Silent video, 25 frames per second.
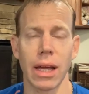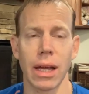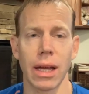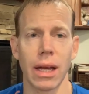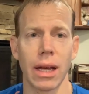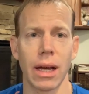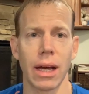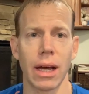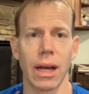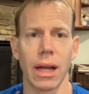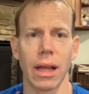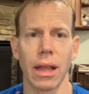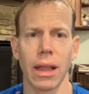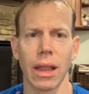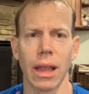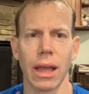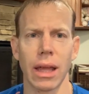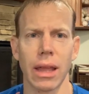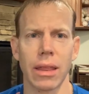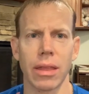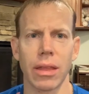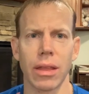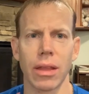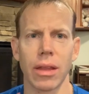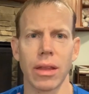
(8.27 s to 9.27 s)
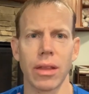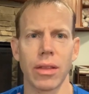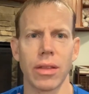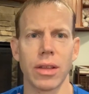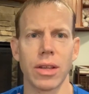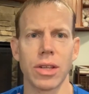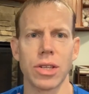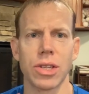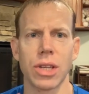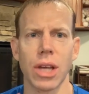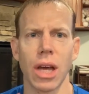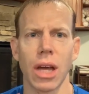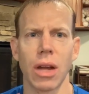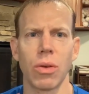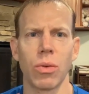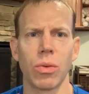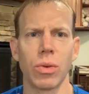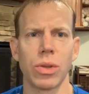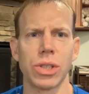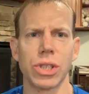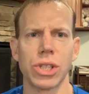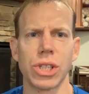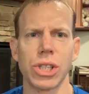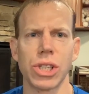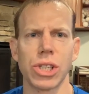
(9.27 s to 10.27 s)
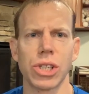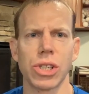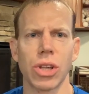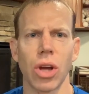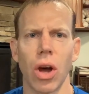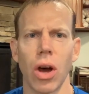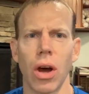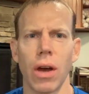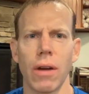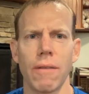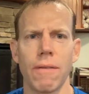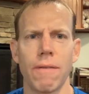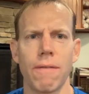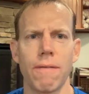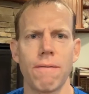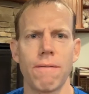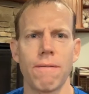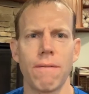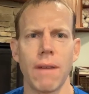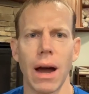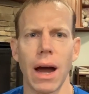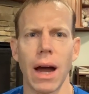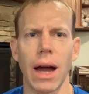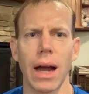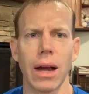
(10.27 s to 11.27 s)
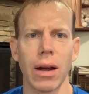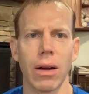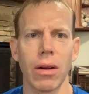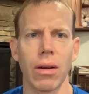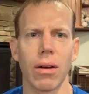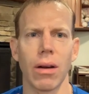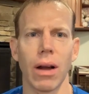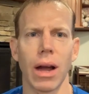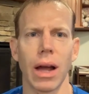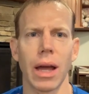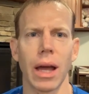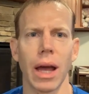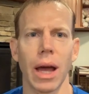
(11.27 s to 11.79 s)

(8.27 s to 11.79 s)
The sun was just on fire.